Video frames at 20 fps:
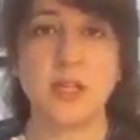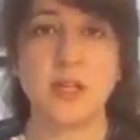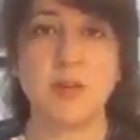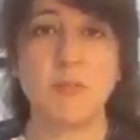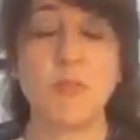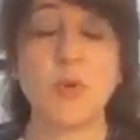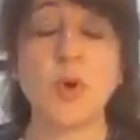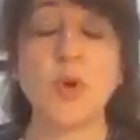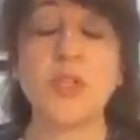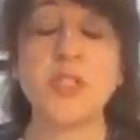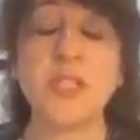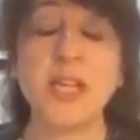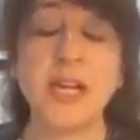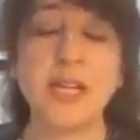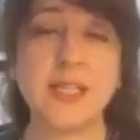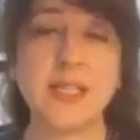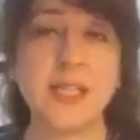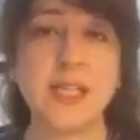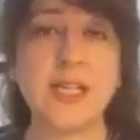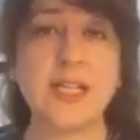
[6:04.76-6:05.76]

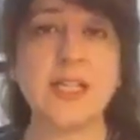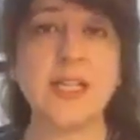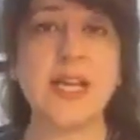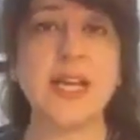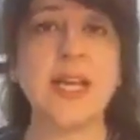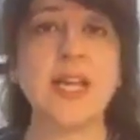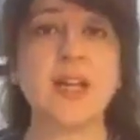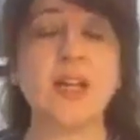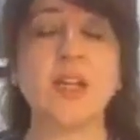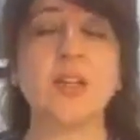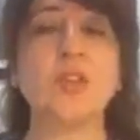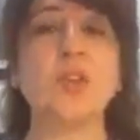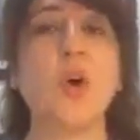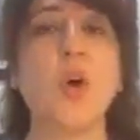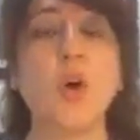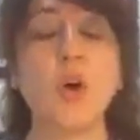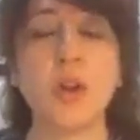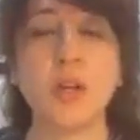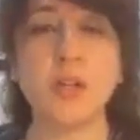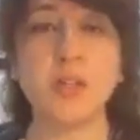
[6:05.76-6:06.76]
projecting their
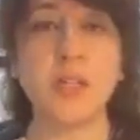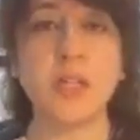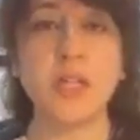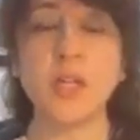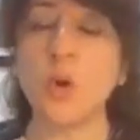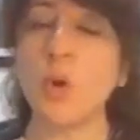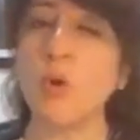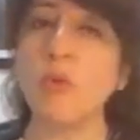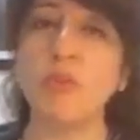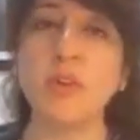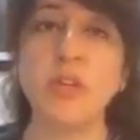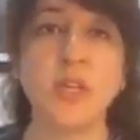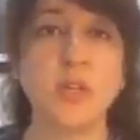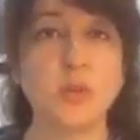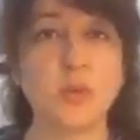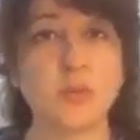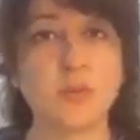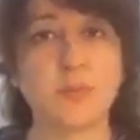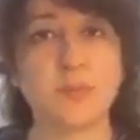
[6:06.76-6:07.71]
authority over you,